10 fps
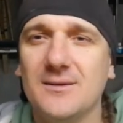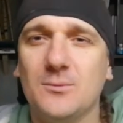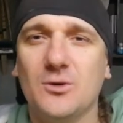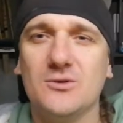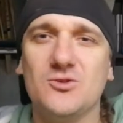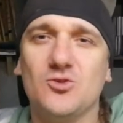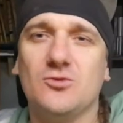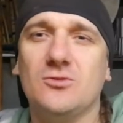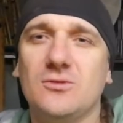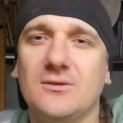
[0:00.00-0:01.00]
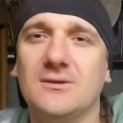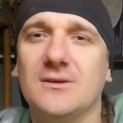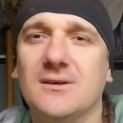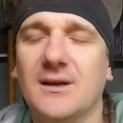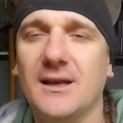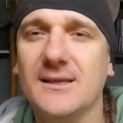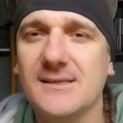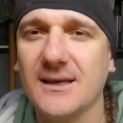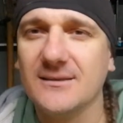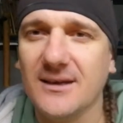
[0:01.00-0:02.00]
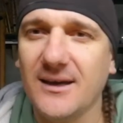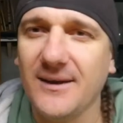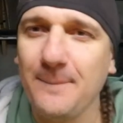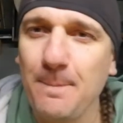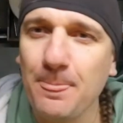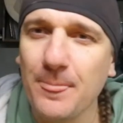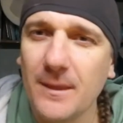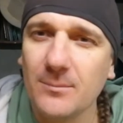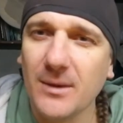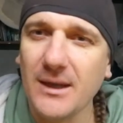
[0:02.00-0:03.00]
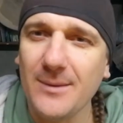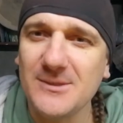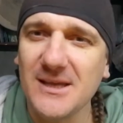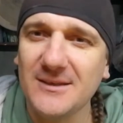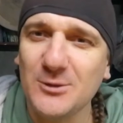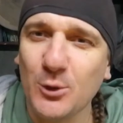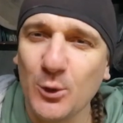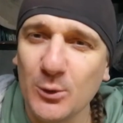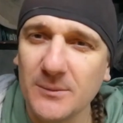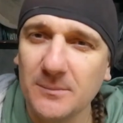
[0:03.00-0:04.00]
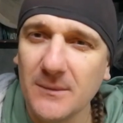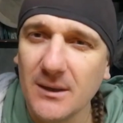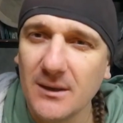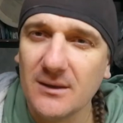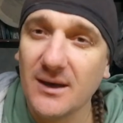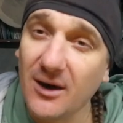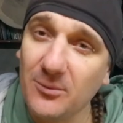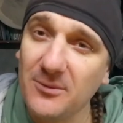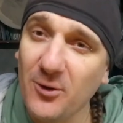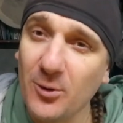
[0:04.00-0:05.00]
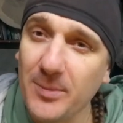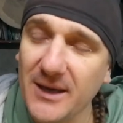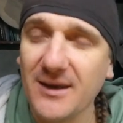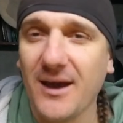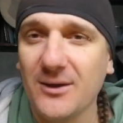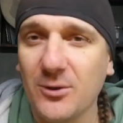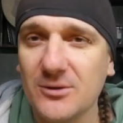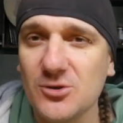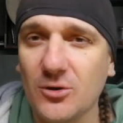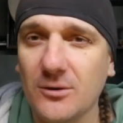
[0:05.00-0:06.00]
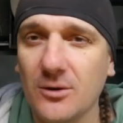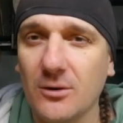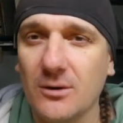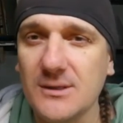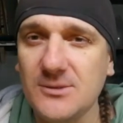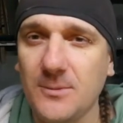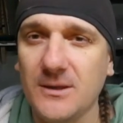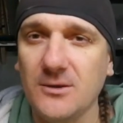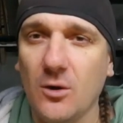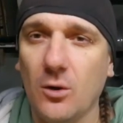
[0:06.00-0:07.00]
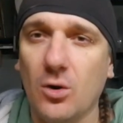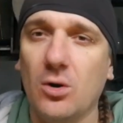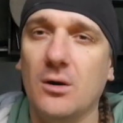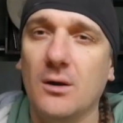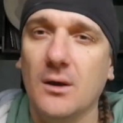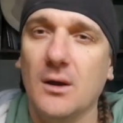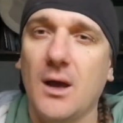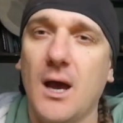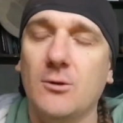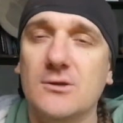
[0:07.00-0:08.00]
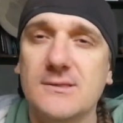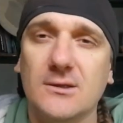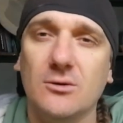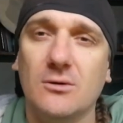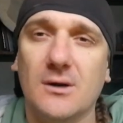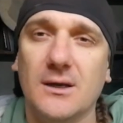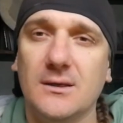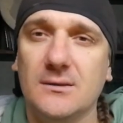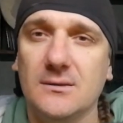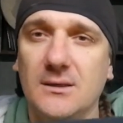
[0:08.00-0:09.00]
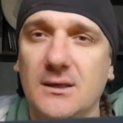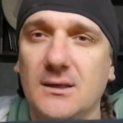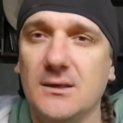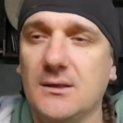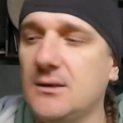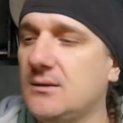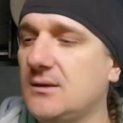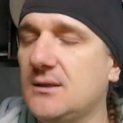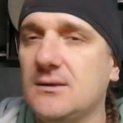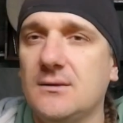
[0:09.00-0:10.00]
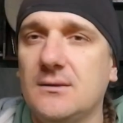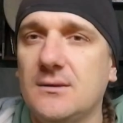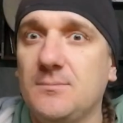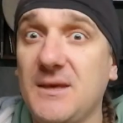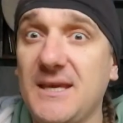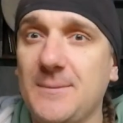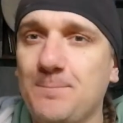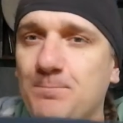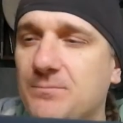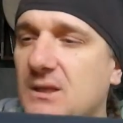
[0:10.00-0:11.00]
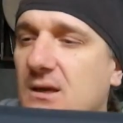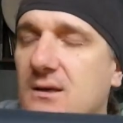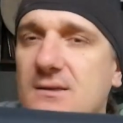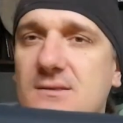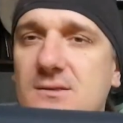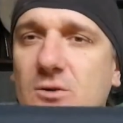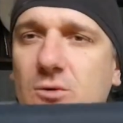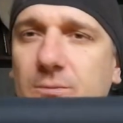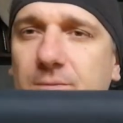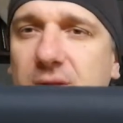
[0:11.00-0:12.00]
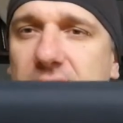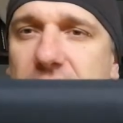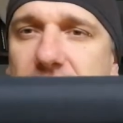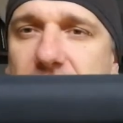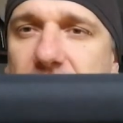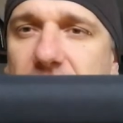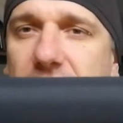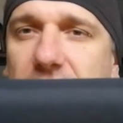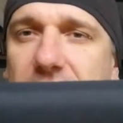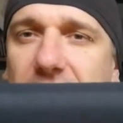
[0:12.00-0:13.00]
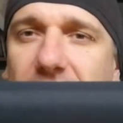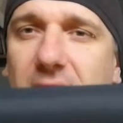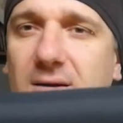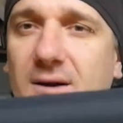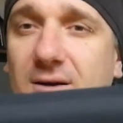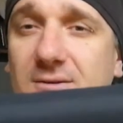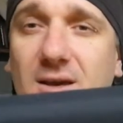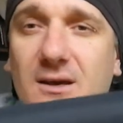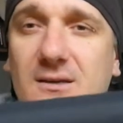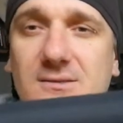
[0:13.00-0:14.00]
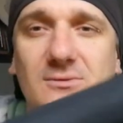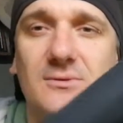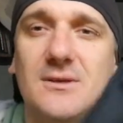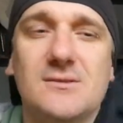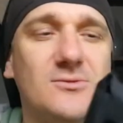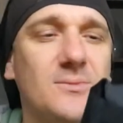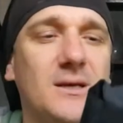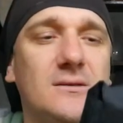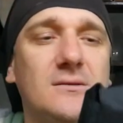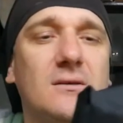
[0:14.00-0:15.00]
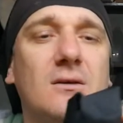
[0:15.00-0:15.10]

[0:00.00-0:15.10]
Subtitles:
Bonjour, Alexandre. My name is Anton. Now, before picking, I'm going to show your instrument, your Aulos Agora-in-E in Mi. So, this is the hard case of the instrument.